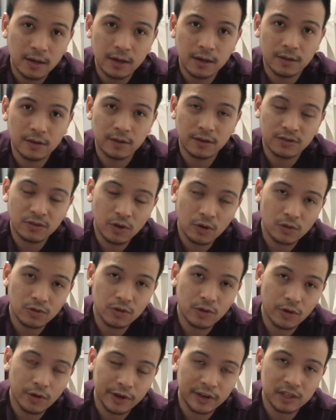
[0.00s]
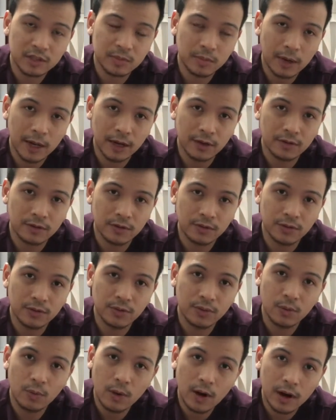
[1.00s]
This also explains to you
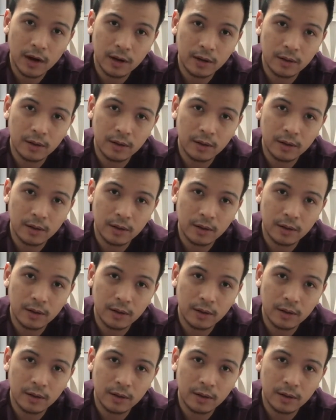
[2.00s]
why